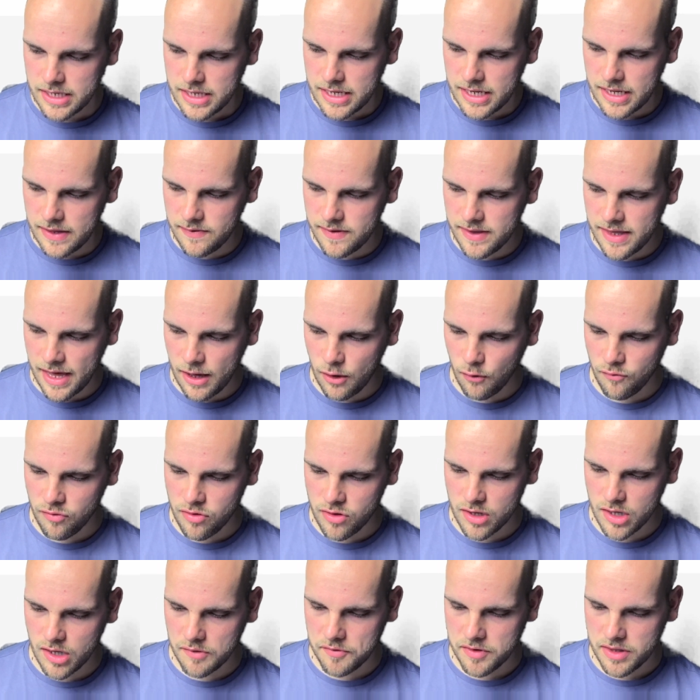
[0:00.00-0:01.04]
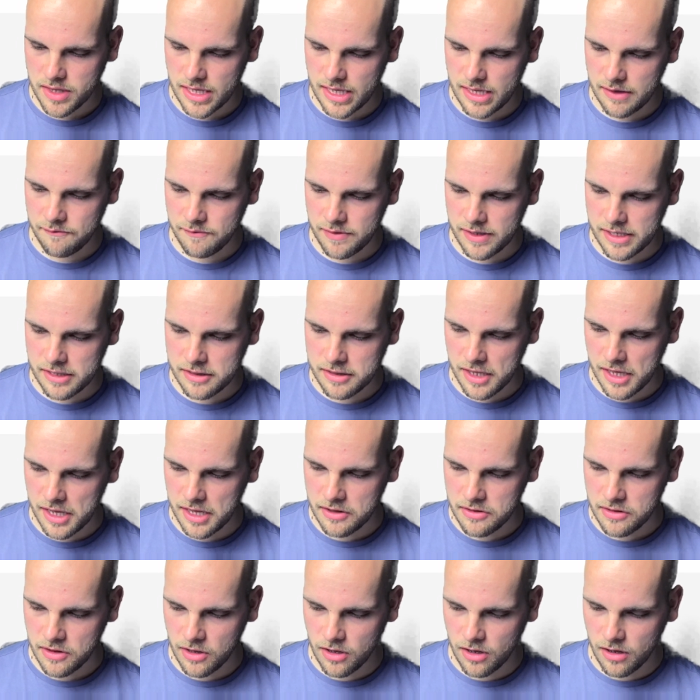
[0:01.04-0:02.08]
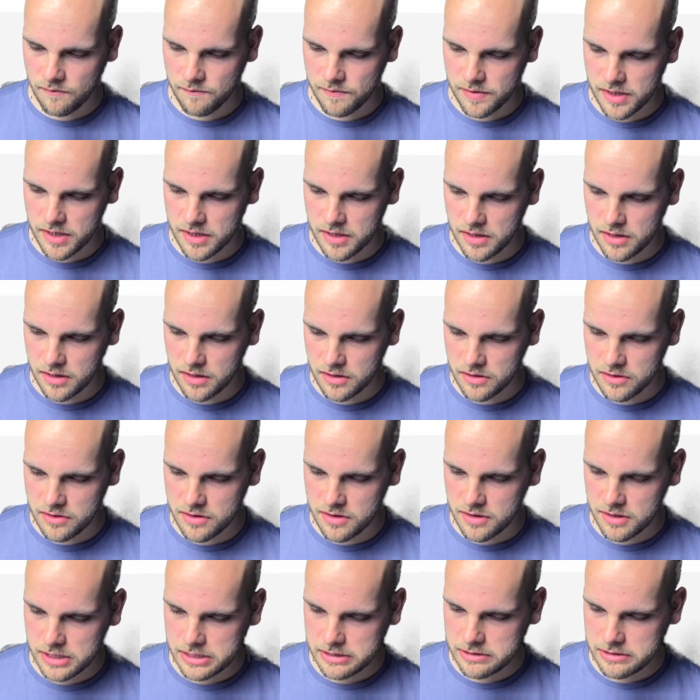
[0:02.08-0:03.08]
in the health service if he takes office.